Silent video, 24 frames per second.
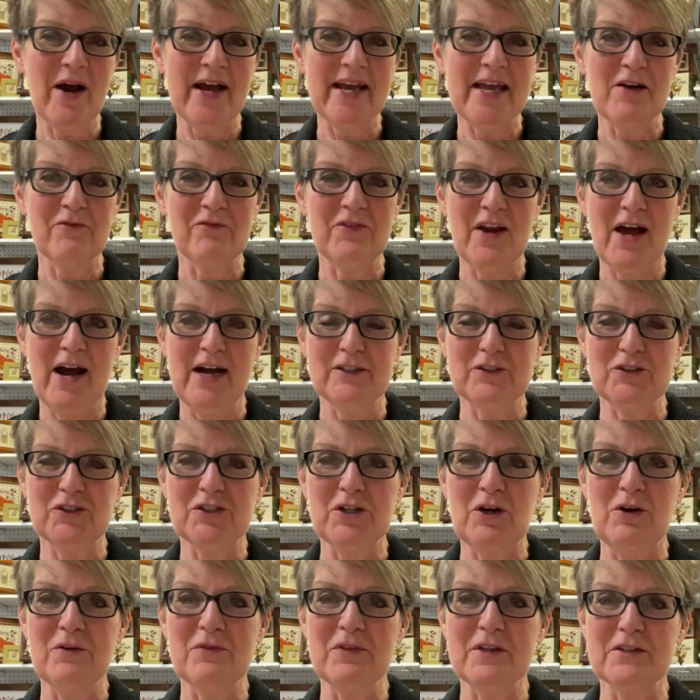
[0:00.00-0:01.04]
have not
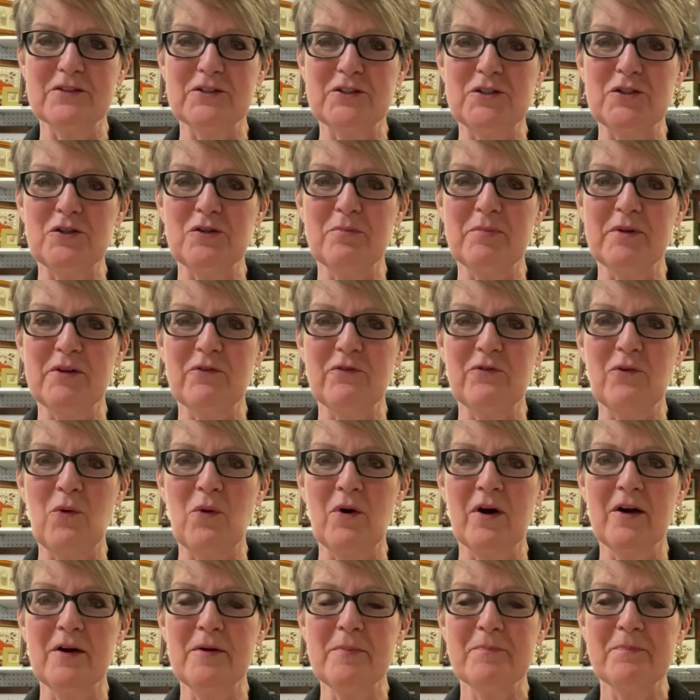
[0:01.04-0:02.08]
shown this to you
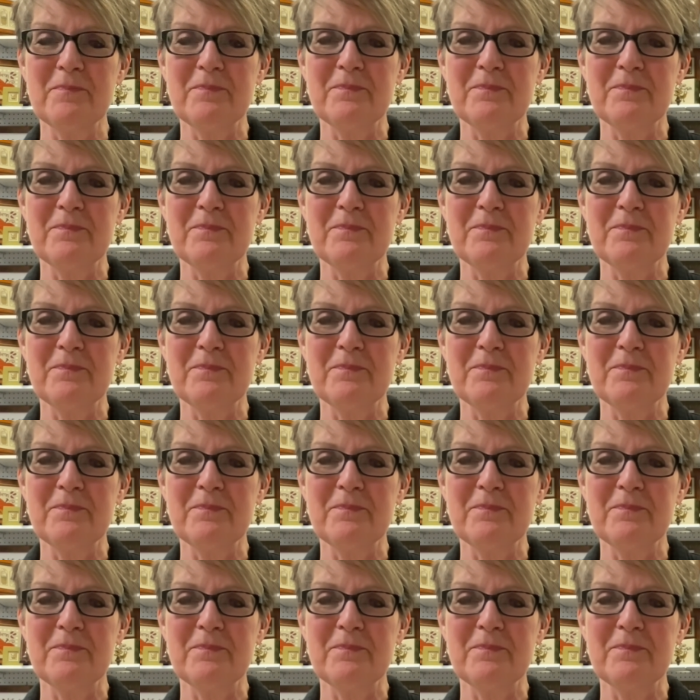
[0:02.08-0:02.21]
before.